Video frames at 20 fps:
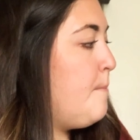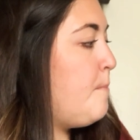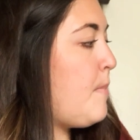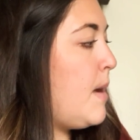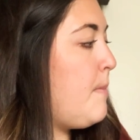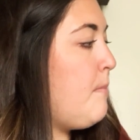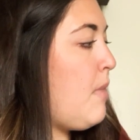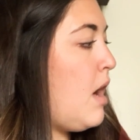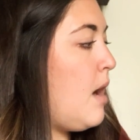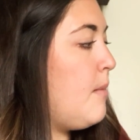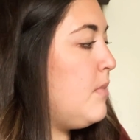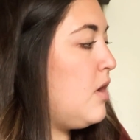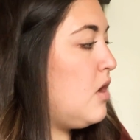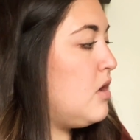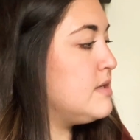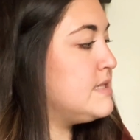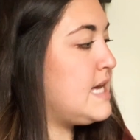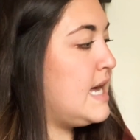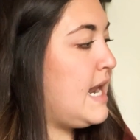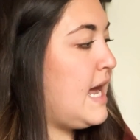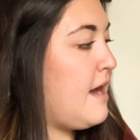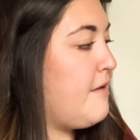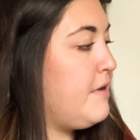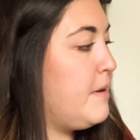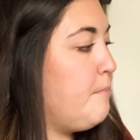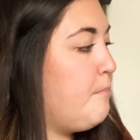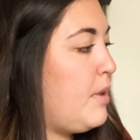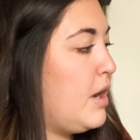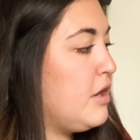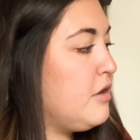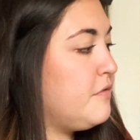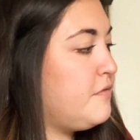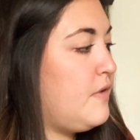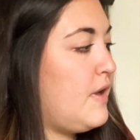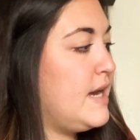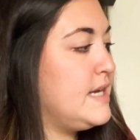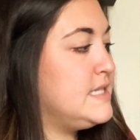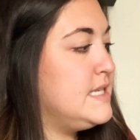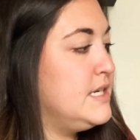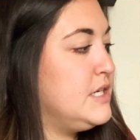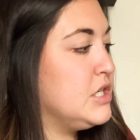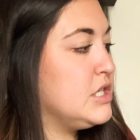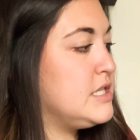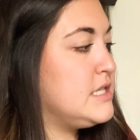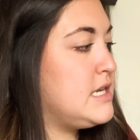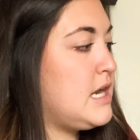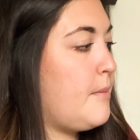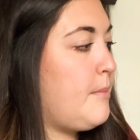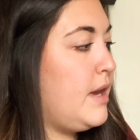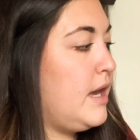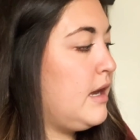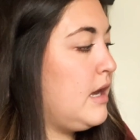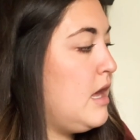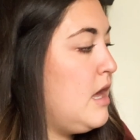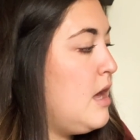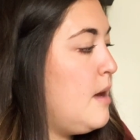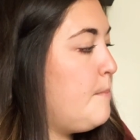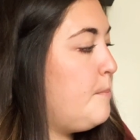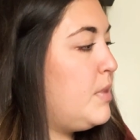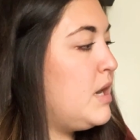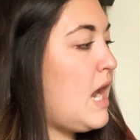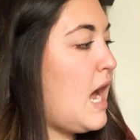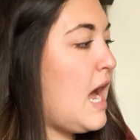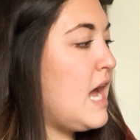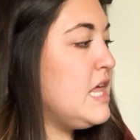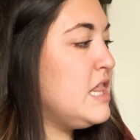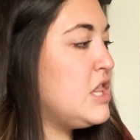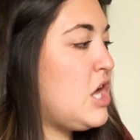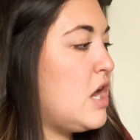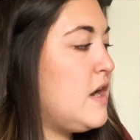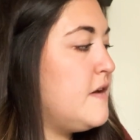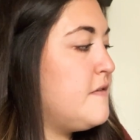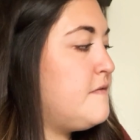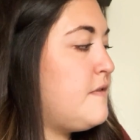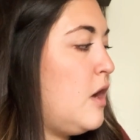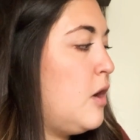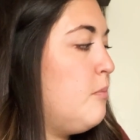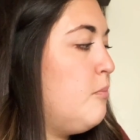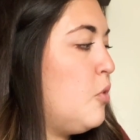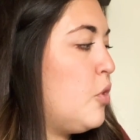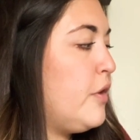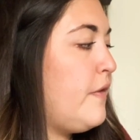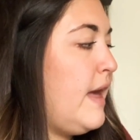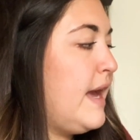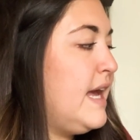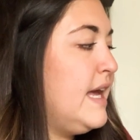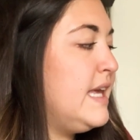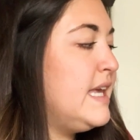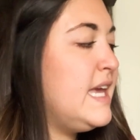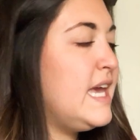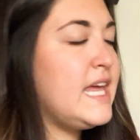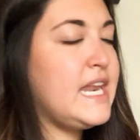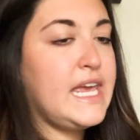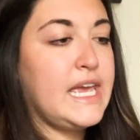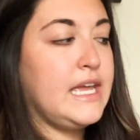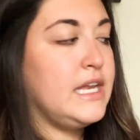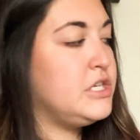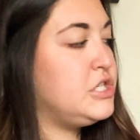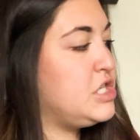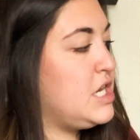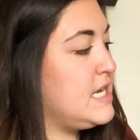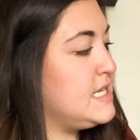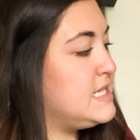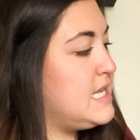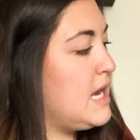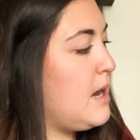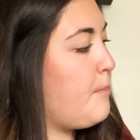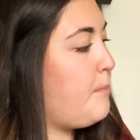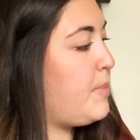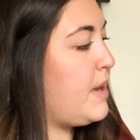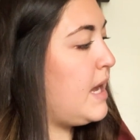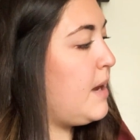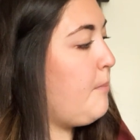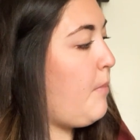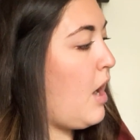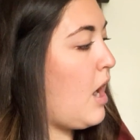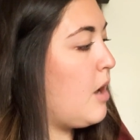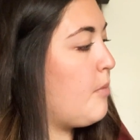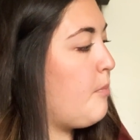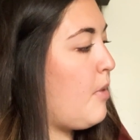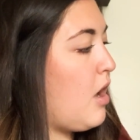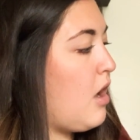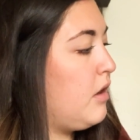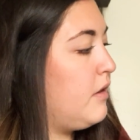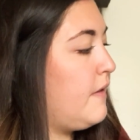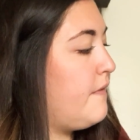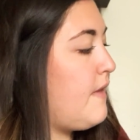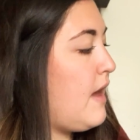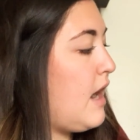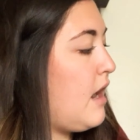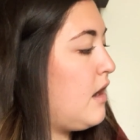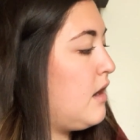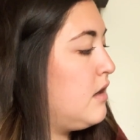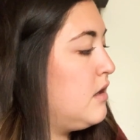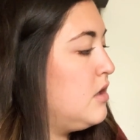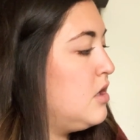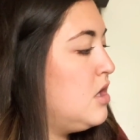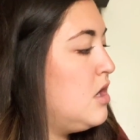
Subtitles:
My mom calls that having butterflies in your stomach, but I thought it felt more like a kitty chasing a ping pong ball in there.